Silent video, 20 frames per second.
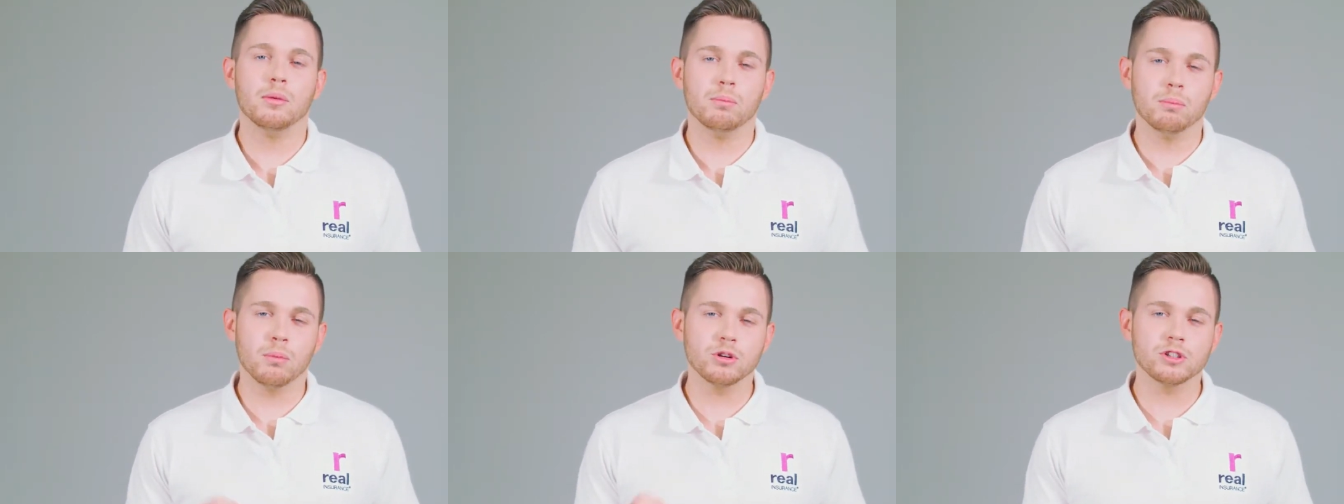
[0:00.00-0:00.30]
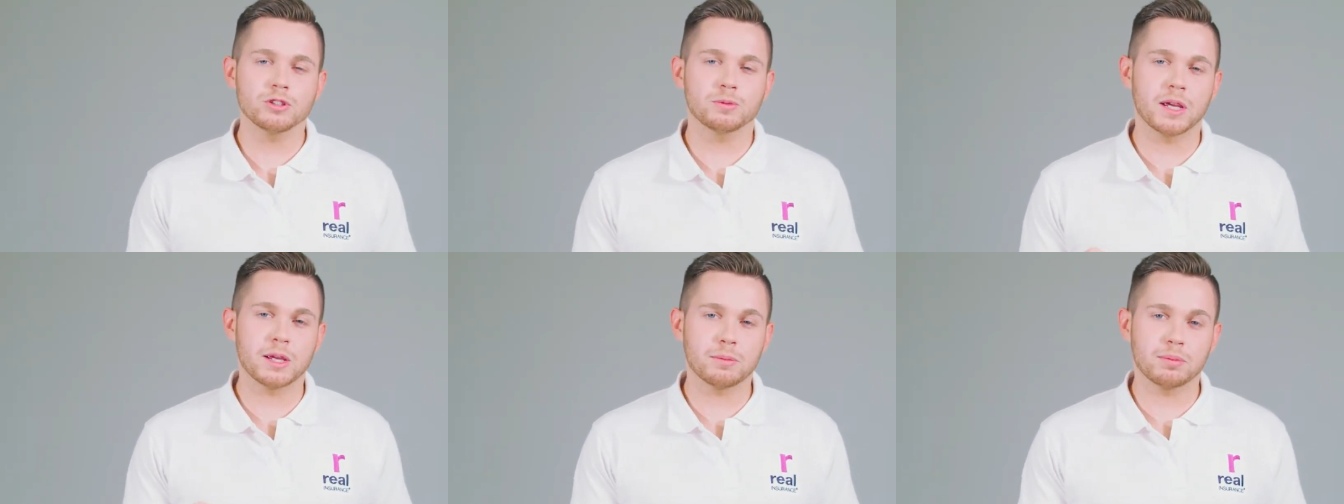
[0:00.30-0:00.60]

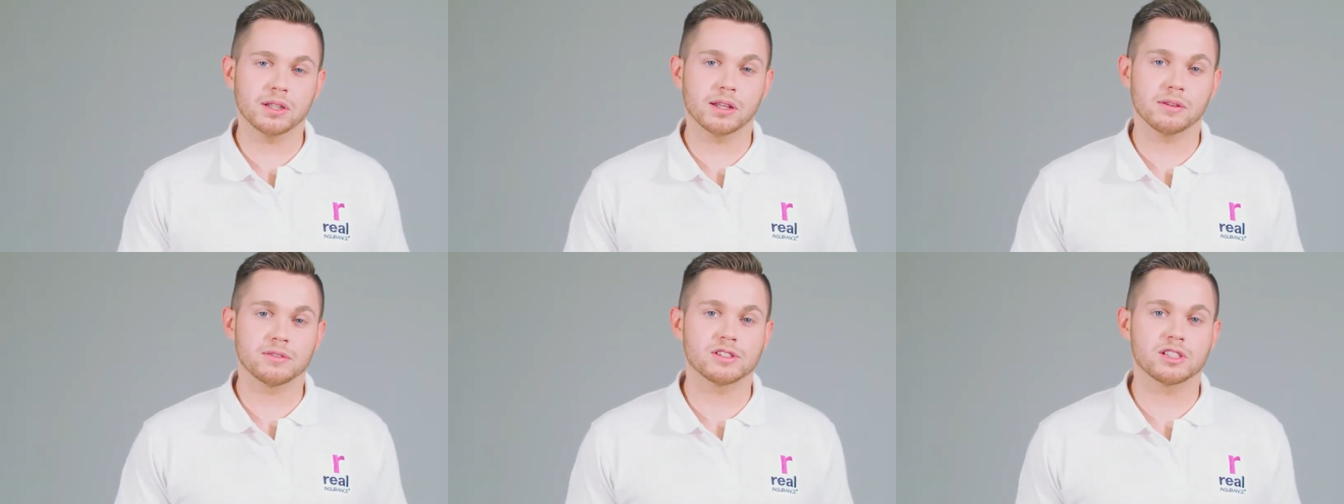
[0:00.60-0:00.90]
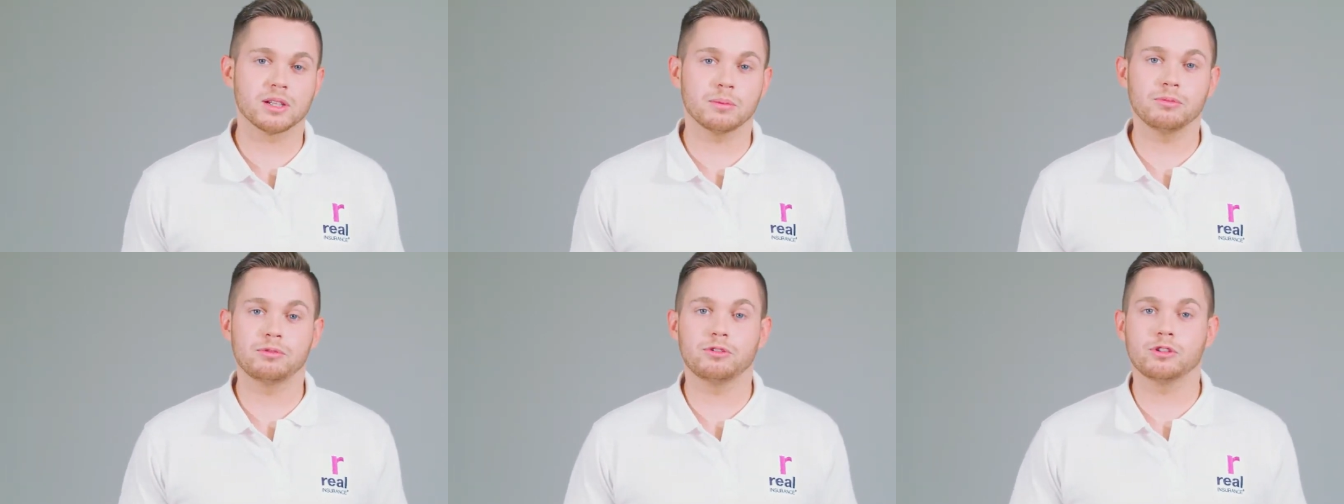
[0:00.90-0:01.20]
Most people have
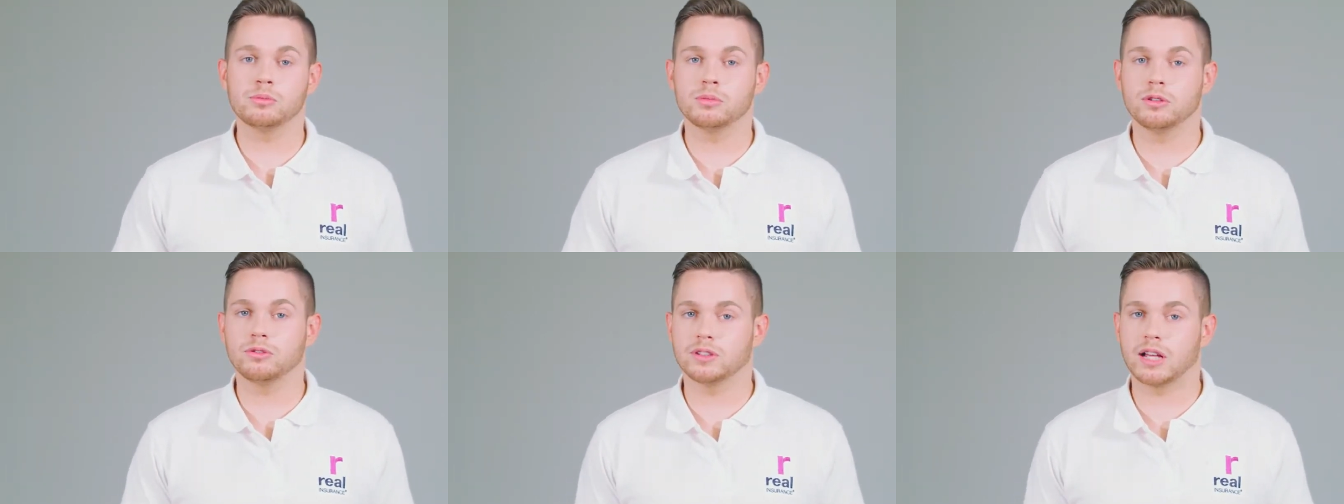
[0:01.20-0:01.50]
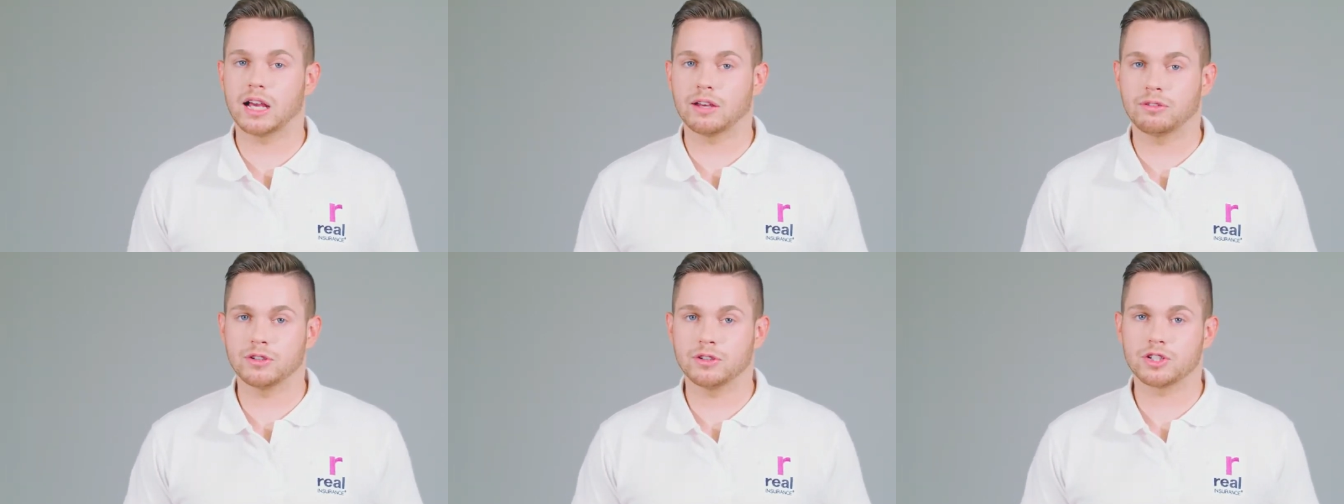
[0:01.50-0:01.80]
some form of
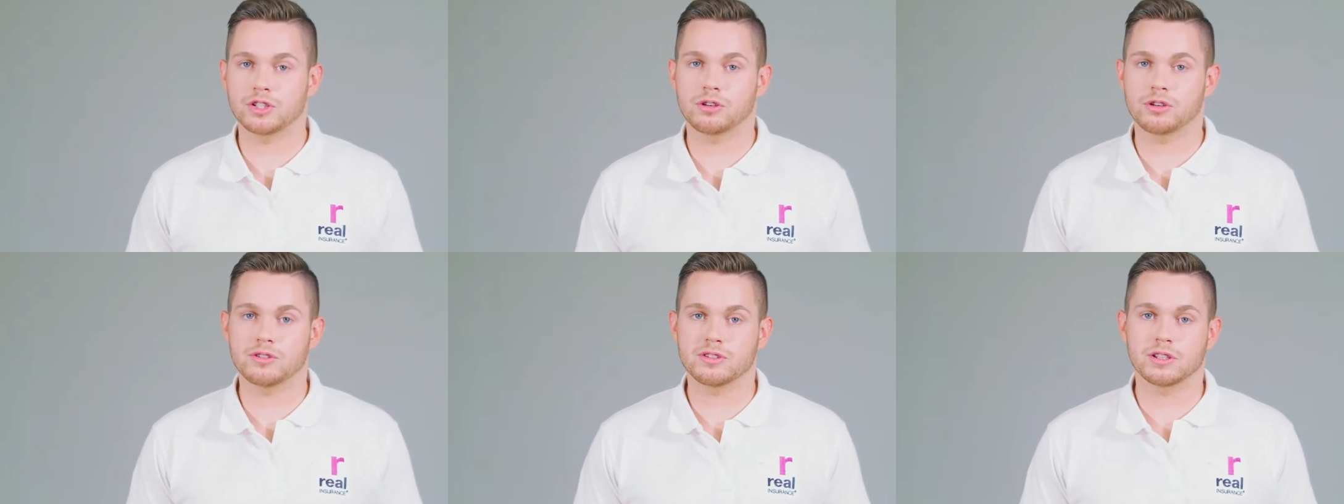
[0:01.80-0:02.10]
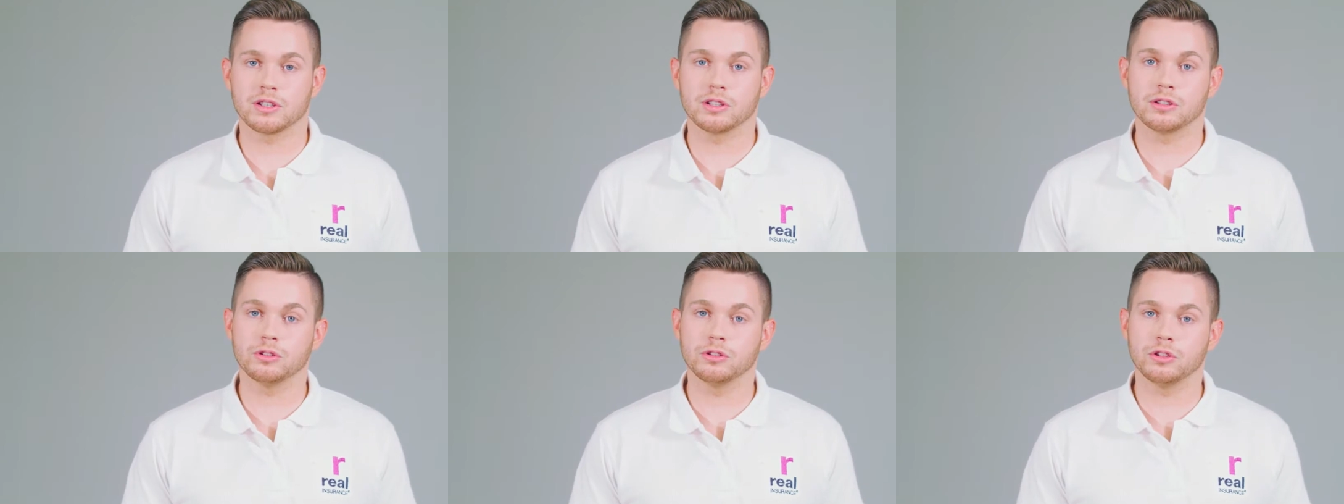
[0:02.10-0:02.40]
life insurance
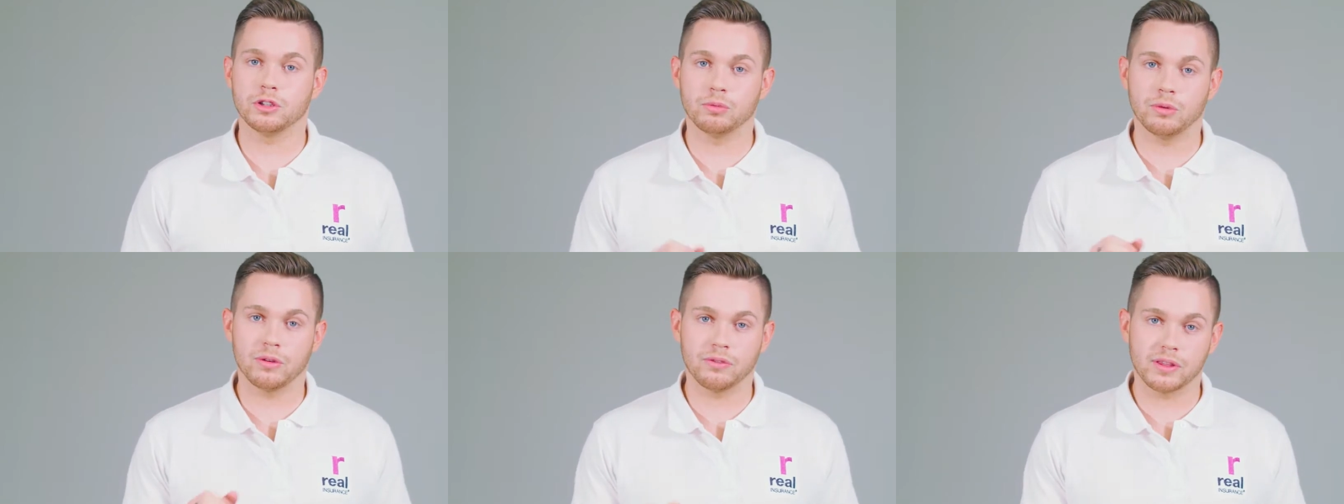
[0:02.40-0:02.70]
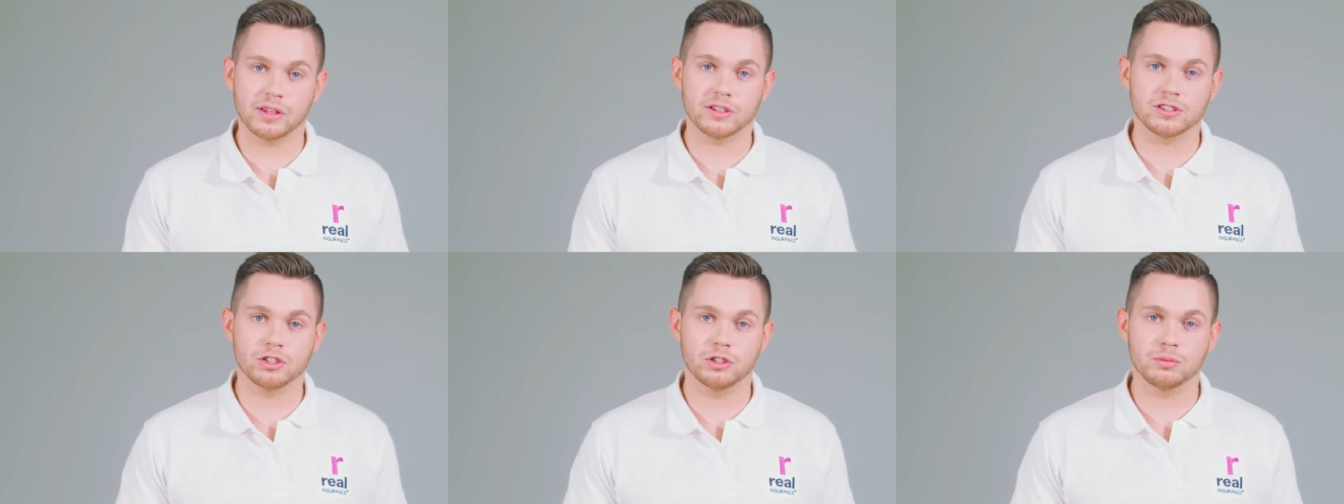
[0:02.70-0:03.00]
included with
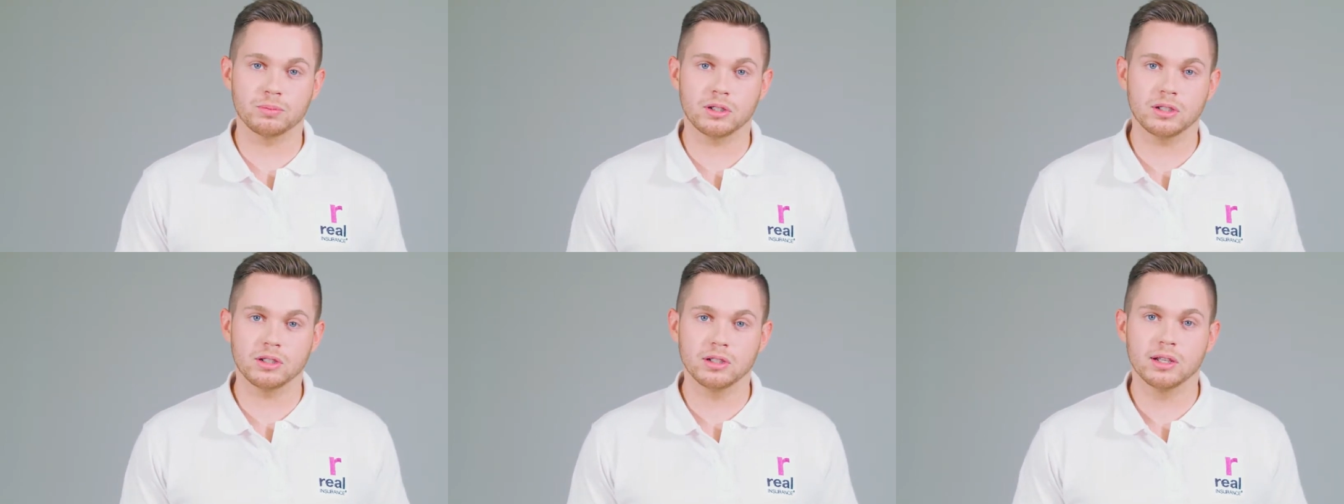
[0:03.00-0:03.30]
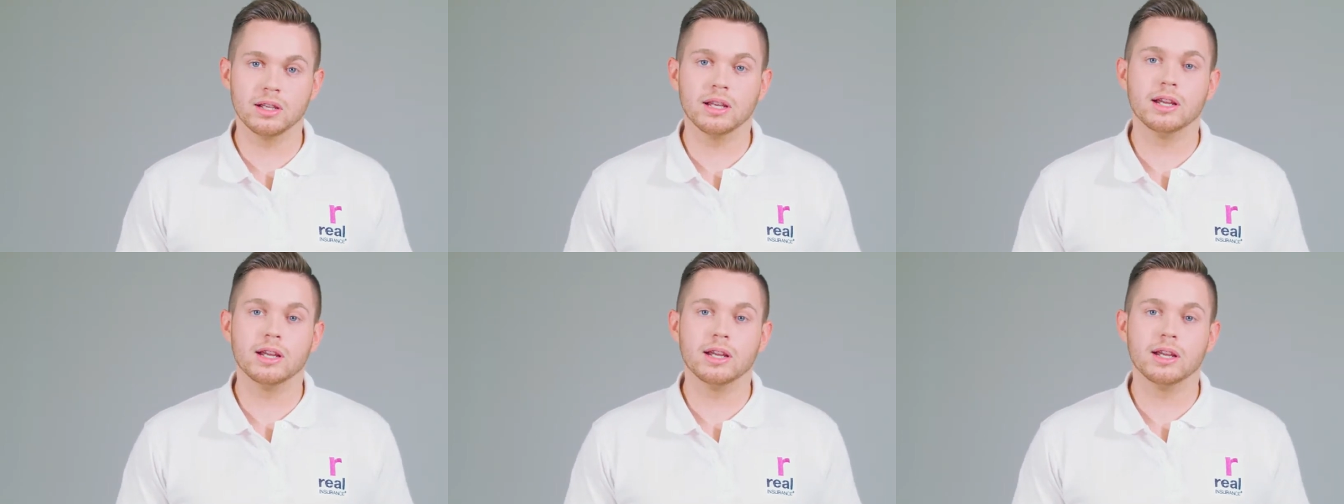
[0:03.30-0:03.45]
their super,